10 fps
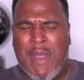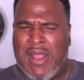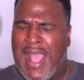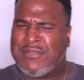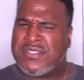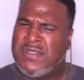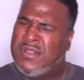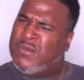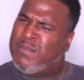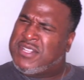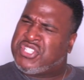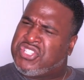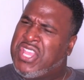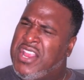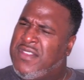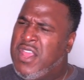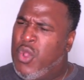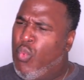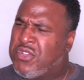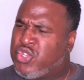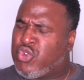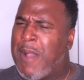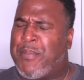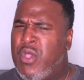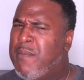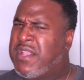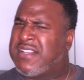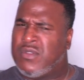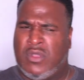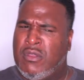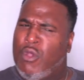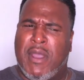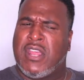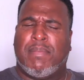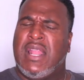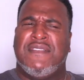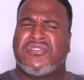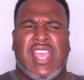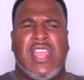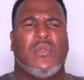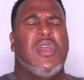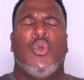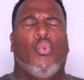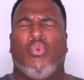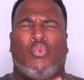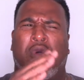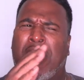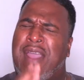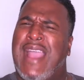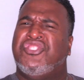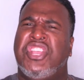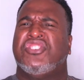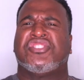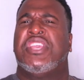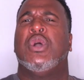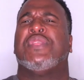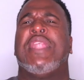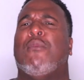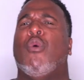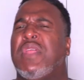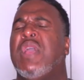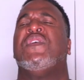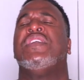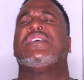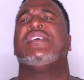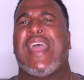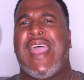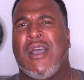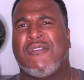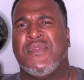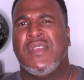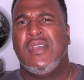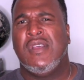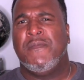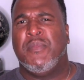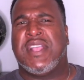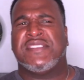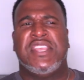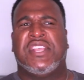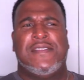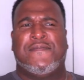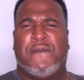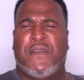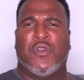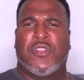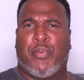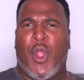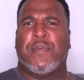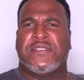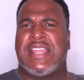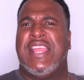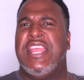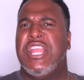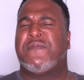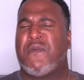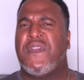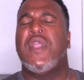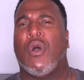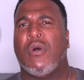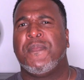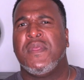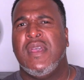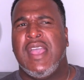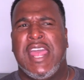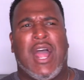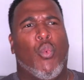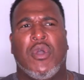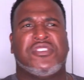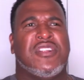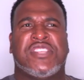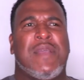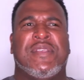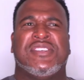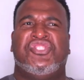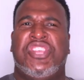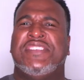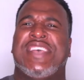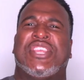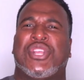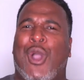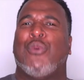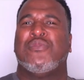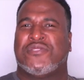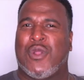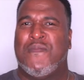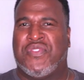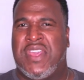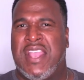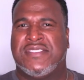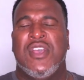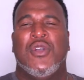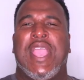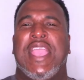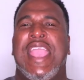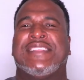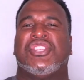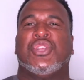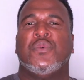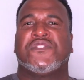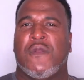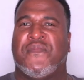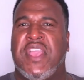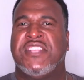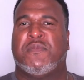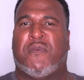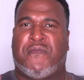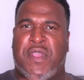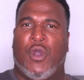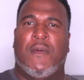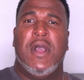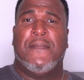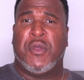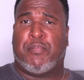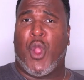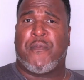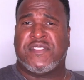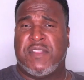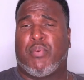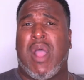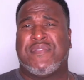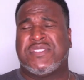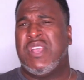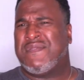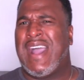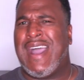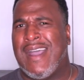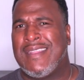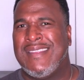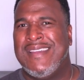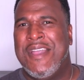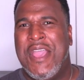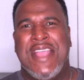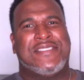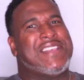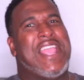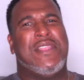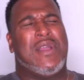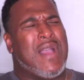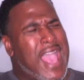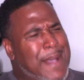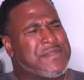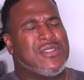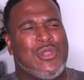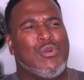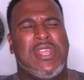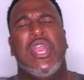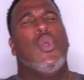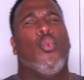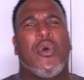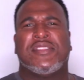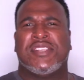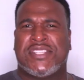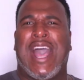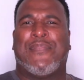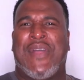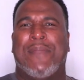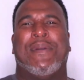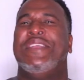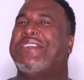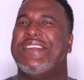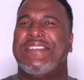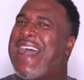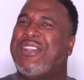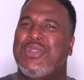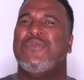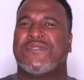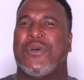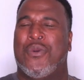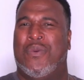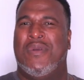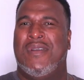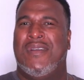matter how you know much Satan wants to trap you in, because you better believe Satan would have had Jesus killed that moment if he could have, because he couldn't fulfill the purpose that he needed to fulfill. And I want you to understand because Jesus had to go through certain things, okay, he had to do certain things to fulfill the purpose and prophecy of God. And Satan uh, absolutely wanted to stop that, but he could not do so